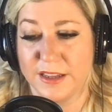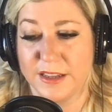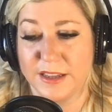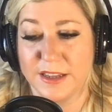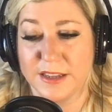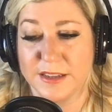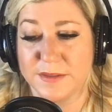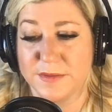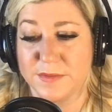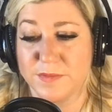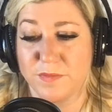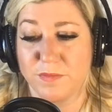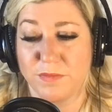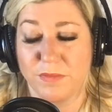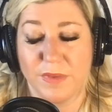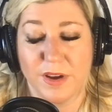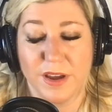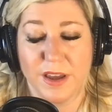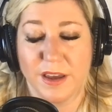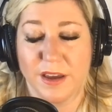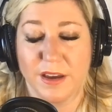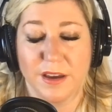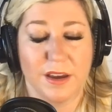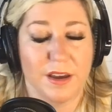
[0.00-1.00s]
it's,
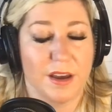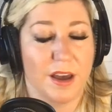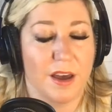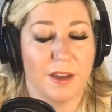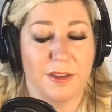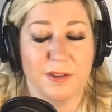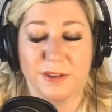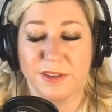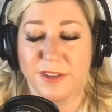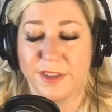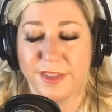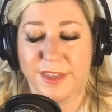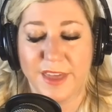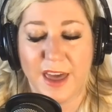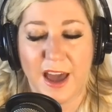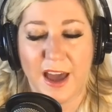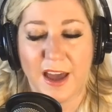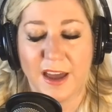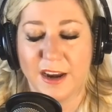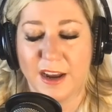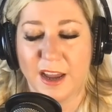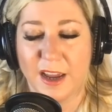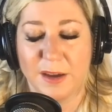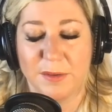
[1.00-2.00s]
other than
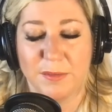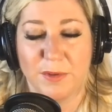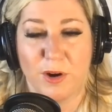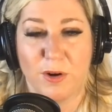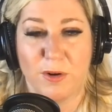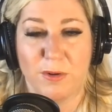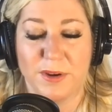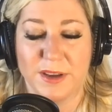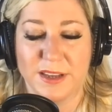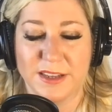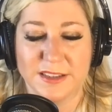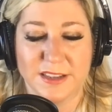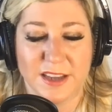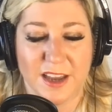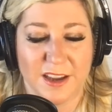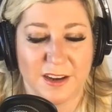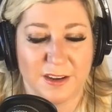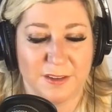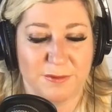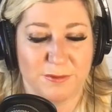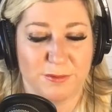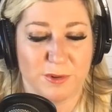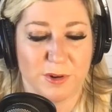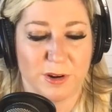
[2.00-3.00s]
that, I'm always
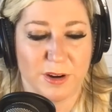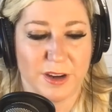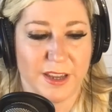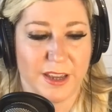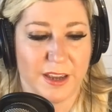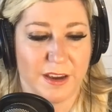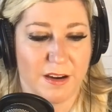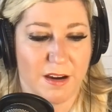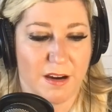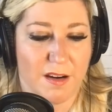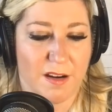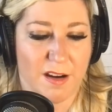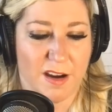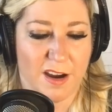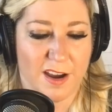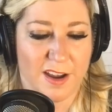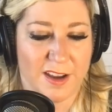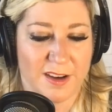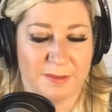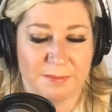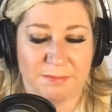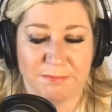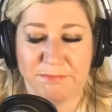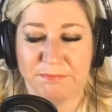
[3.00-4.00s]
kind of working
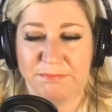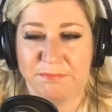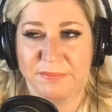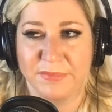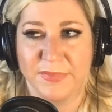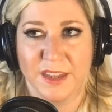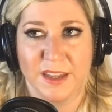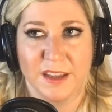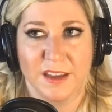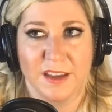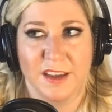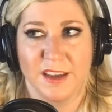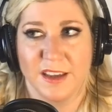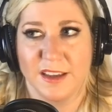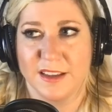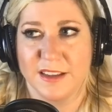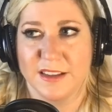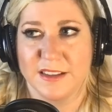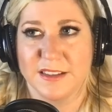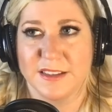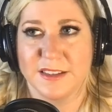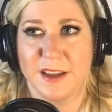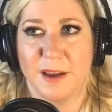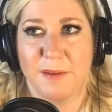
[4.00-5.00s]
on
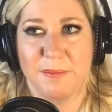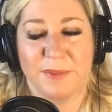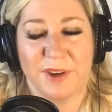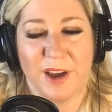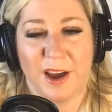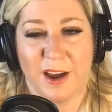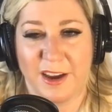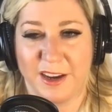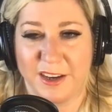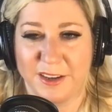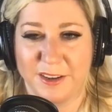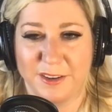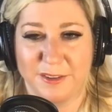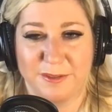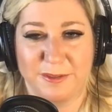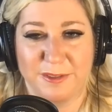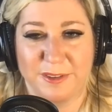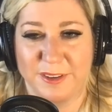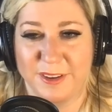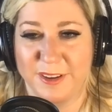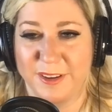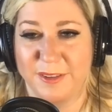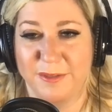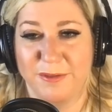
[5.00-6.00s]
some kind
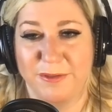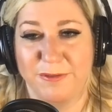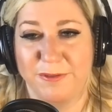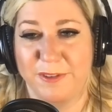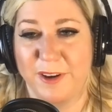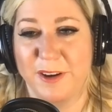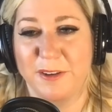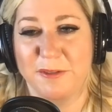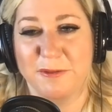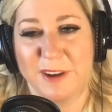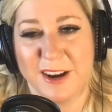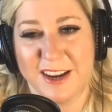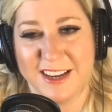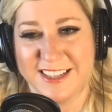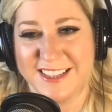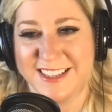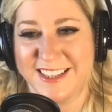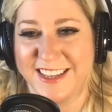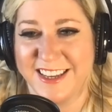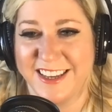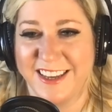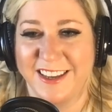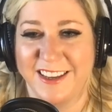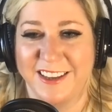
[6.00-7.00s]
of
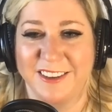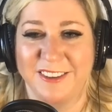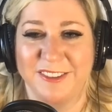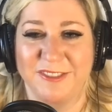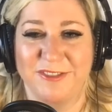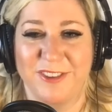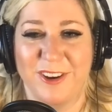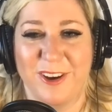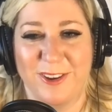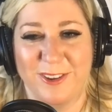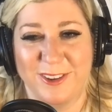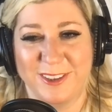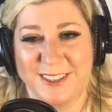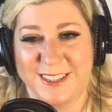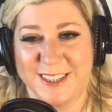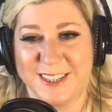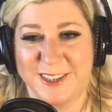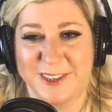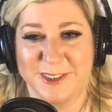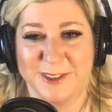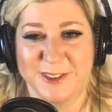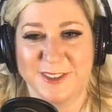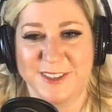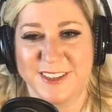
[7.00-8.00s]
fundraising,
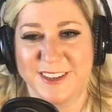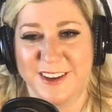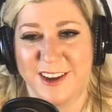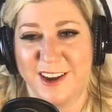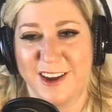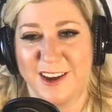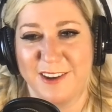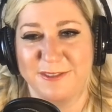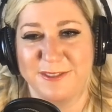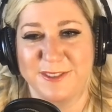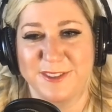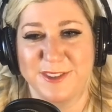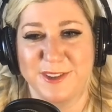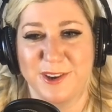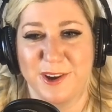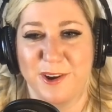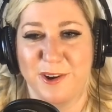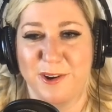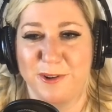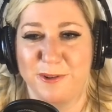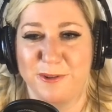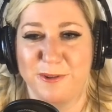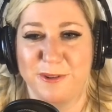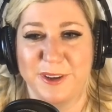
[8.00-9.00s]
volunteer stuff.
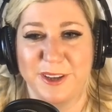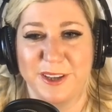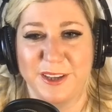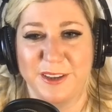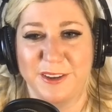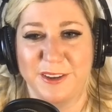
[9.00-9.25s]
So,